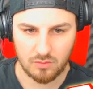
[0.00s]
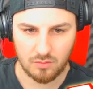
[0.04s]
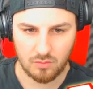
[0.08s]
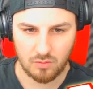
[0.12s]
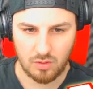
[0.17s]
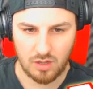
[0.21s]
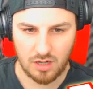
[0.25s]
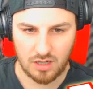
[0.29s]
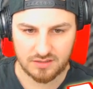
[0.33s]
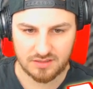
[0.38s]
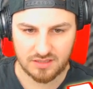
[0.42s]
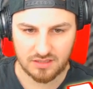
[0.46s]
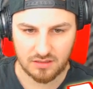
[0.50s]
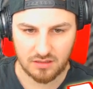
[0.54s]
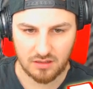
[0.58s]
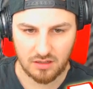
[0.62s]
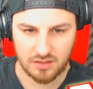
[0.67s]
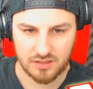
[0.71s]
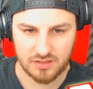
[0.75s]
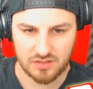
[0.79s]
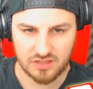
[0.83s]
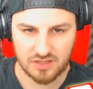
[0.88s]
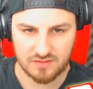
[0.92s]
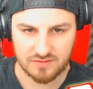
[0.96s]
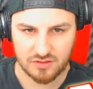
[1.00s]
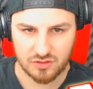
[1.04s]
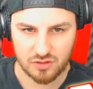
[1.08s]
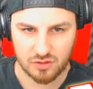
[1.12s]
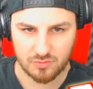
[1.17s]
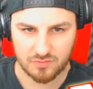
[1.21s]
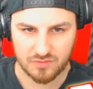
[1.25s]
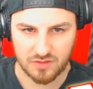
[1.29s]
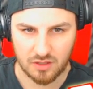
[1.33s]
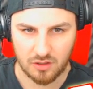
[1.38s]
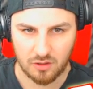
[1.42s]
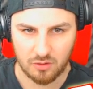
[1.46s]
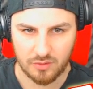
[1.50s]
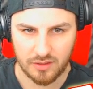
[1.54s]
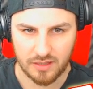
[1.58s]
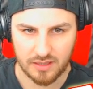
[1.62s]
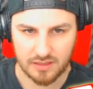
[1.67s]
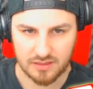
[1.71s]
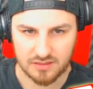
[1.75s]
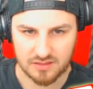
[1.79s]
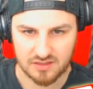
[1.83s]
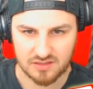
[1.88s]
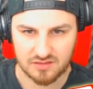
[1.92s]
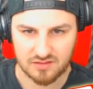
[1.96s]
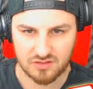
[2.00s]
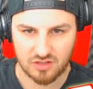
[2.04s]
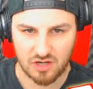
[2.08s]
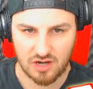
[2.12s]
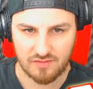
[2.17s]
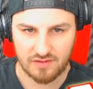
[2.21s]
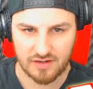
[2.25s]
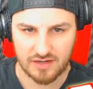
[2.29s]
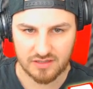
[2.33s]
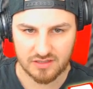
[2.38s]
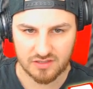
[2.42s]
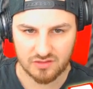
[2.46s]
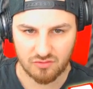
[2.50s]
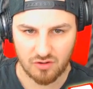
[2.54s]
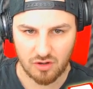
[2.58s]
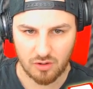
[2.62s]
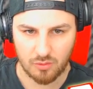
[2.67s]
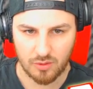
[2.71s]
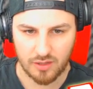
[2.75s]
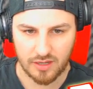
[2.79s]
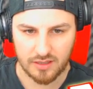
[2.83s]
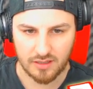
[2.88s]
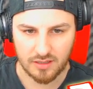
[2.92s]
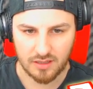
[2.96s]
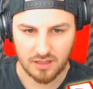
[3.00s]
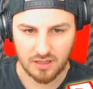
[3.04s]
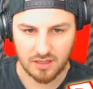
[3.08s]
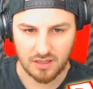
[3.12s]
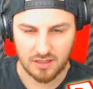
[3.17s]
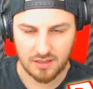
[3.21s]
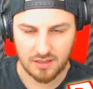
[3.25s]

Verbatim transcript: What? Oh, you just have to jump the whole way. This travelator is the wrong way.